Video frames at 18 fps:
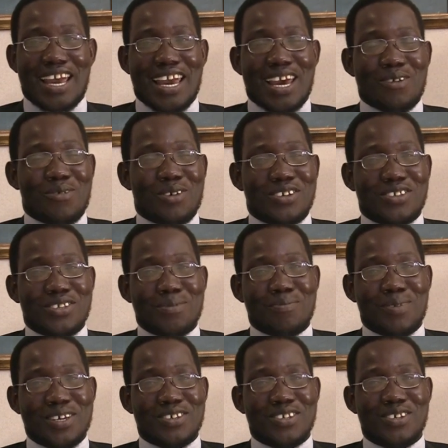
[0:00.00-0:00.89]
And what is the
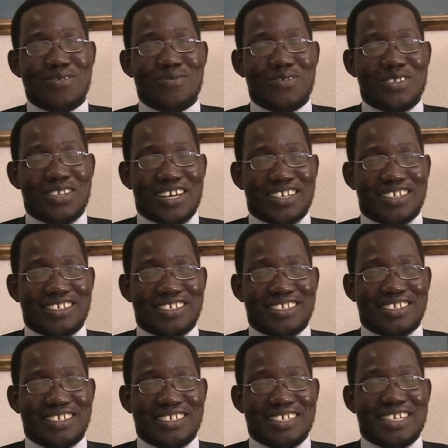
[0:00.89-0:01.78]
basis for that?
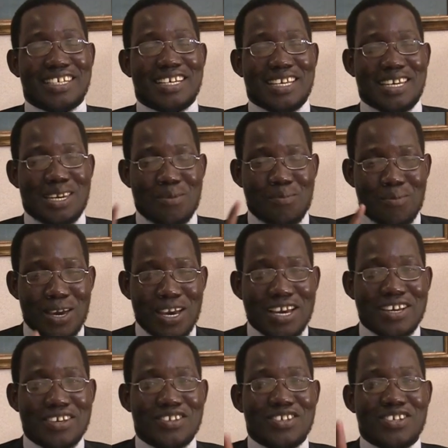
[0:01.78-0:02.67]
The
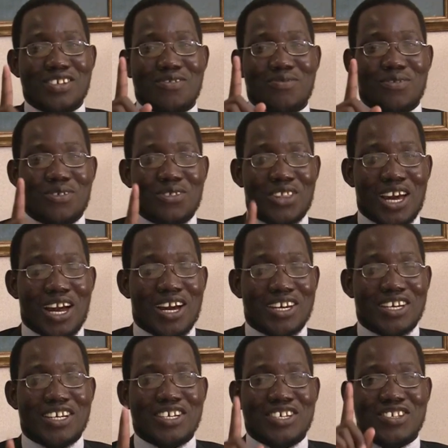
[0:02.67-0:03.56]
basis for
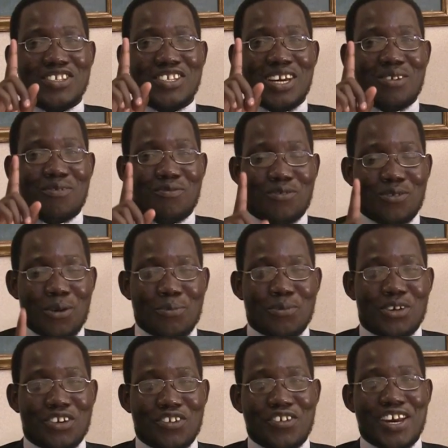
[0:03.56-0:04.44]
that is that
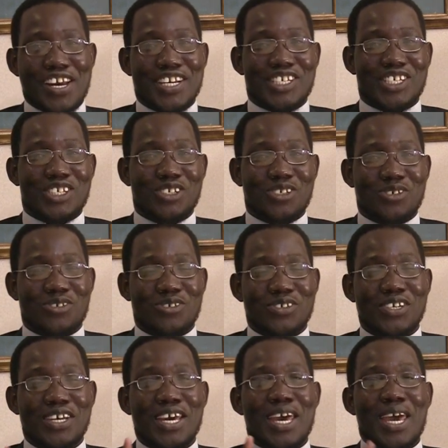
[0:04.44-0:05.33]
from
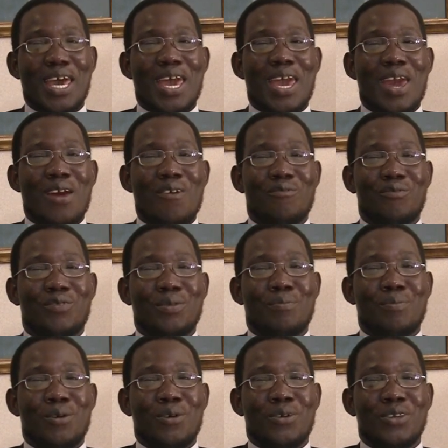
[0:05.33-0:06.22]
creation,
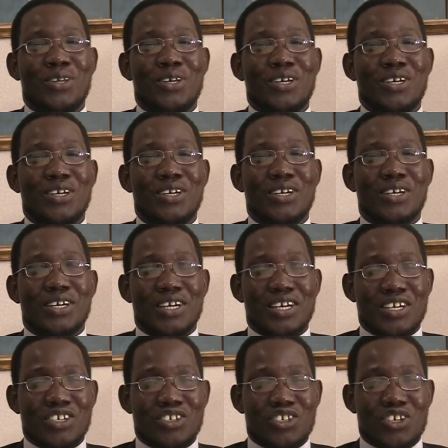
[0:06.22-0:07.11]
everybody
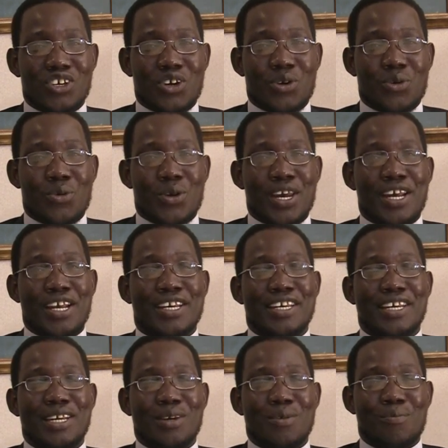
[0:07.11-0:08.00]
is
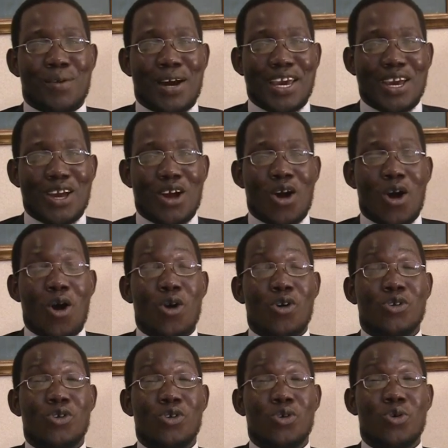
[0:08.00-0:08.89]
created by
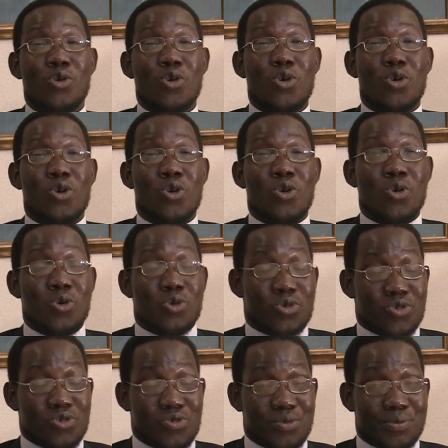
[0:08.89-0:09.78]
God good.